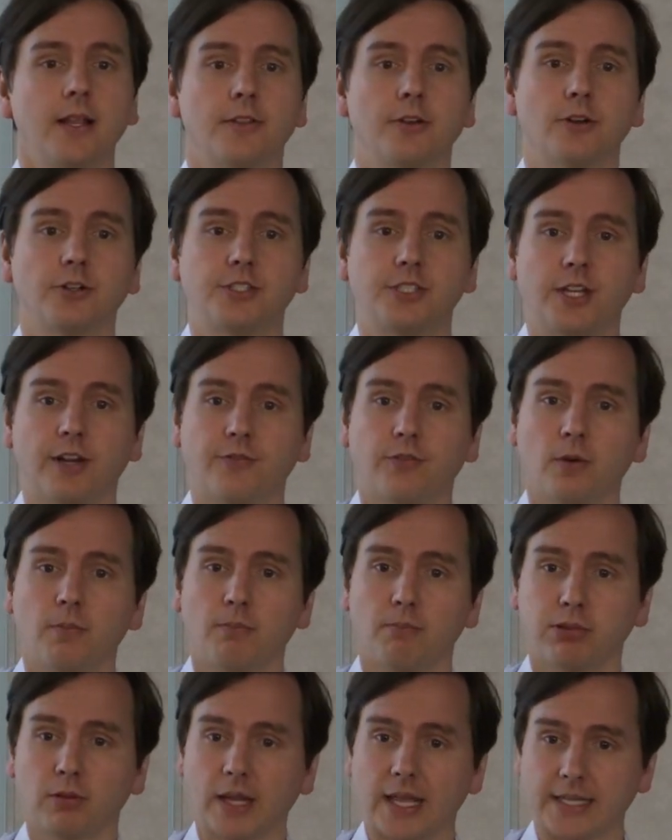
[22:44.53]
There are
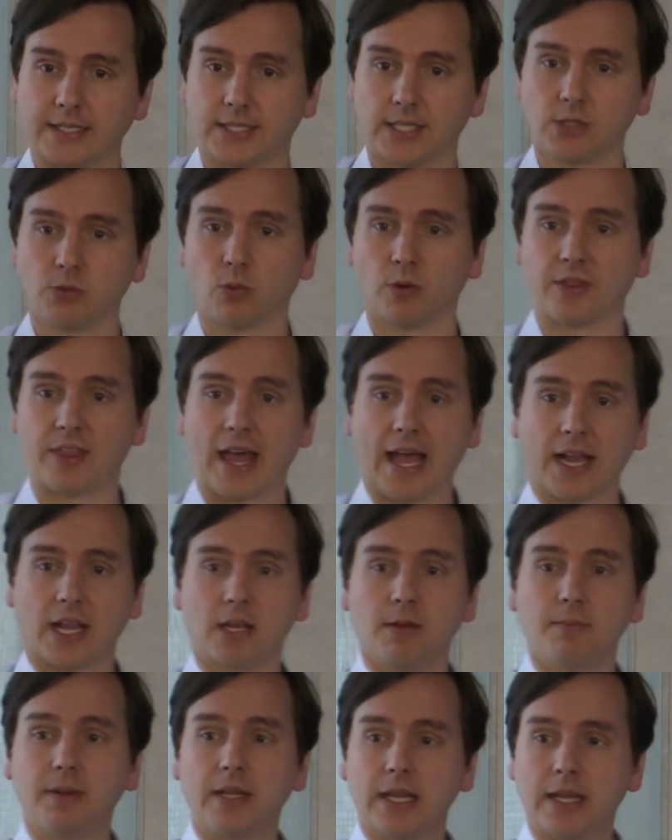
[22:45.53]
different places where that
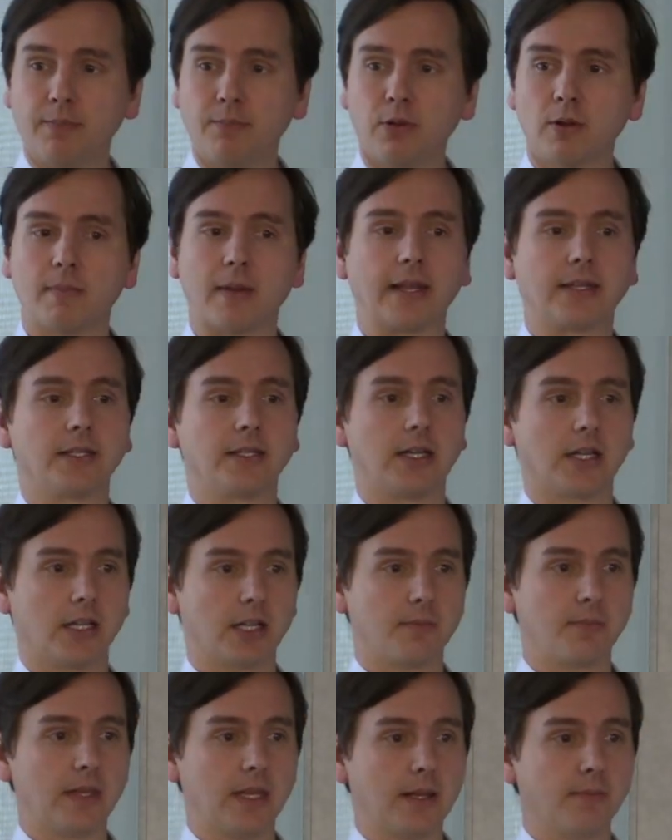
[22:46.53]
can be implemented. It
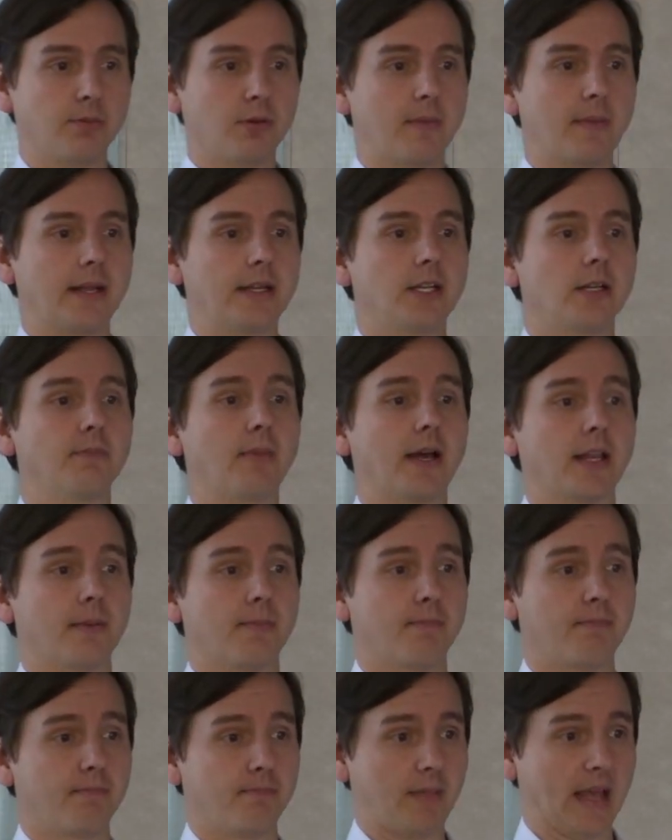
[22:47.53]
can be implemented by the,
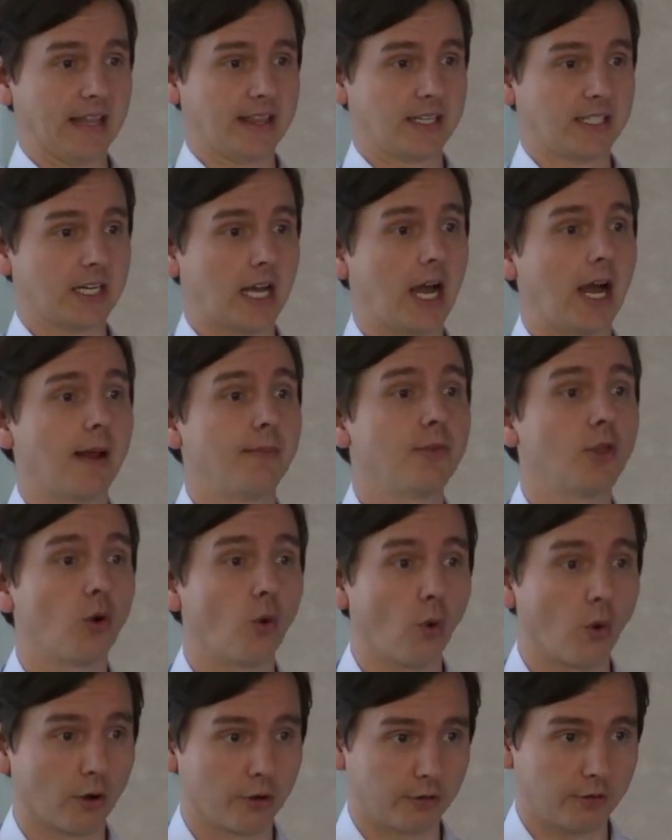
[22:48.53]
at the time the
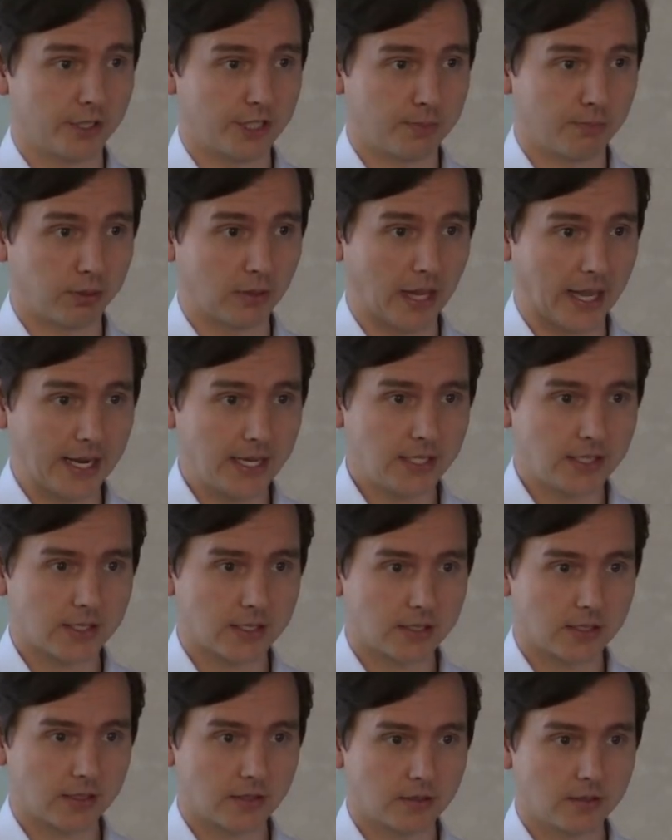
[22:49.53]
order is
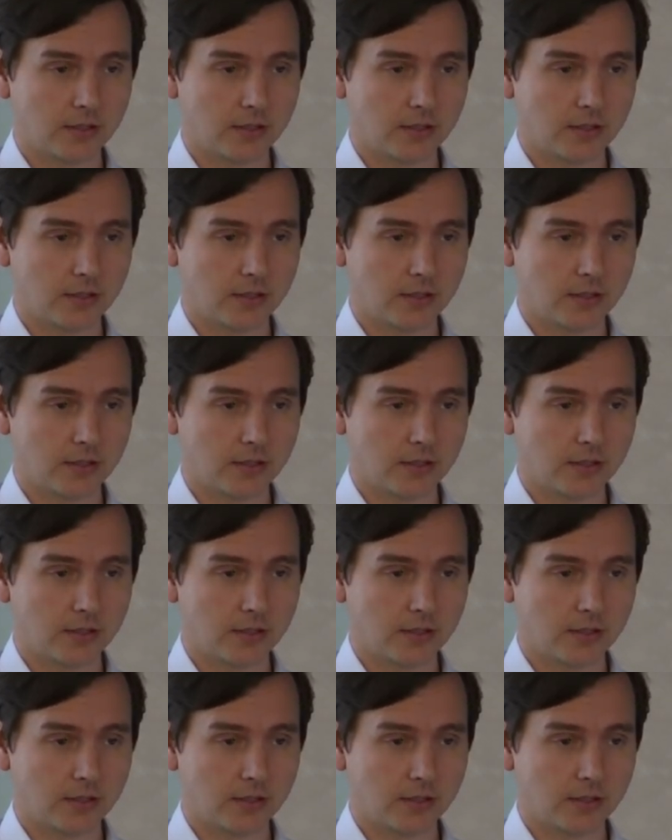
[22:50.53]
placed.